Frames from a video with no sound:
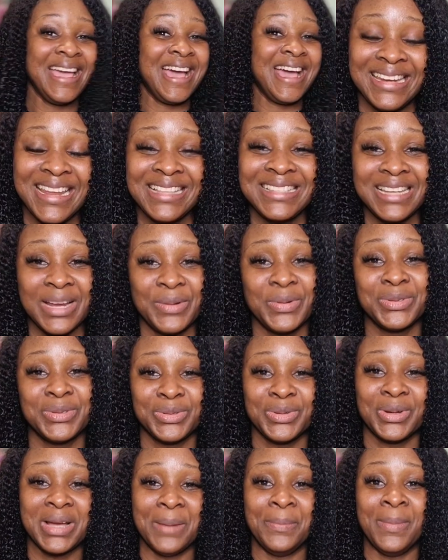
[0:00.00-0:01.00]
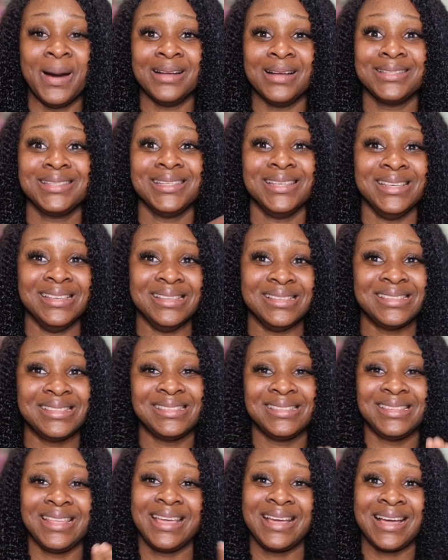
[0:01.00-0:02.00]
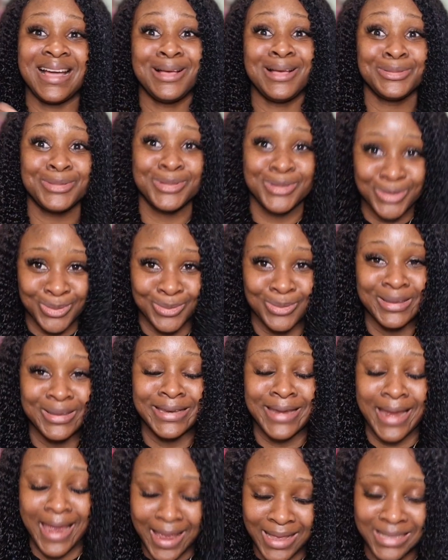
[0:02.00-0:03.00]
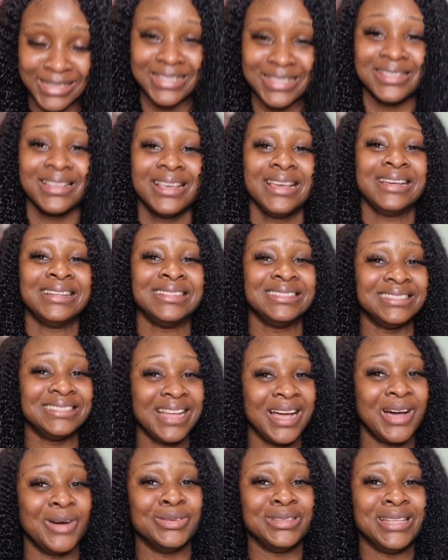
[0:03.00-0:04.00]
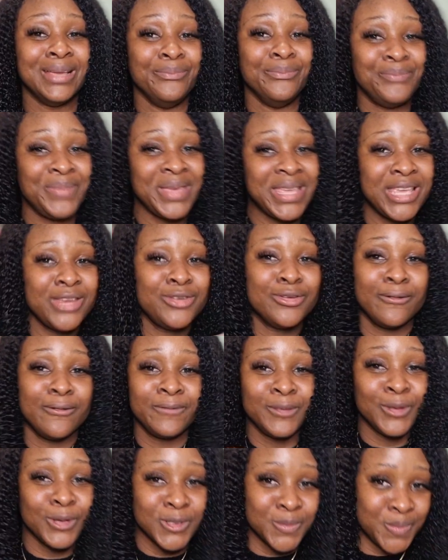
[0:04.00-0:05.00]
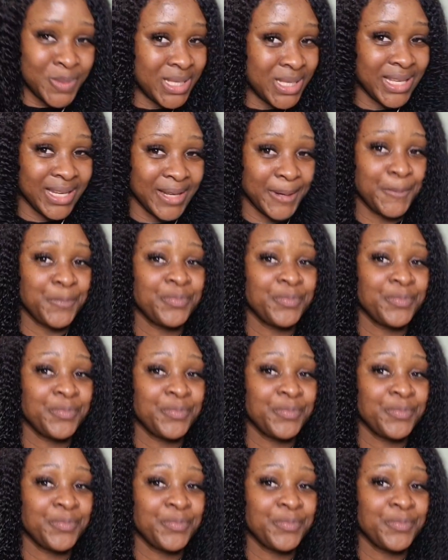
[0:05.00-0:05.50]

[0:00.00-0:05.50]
Next thing I want to talk about is the council. Yes, now the picking of those bins.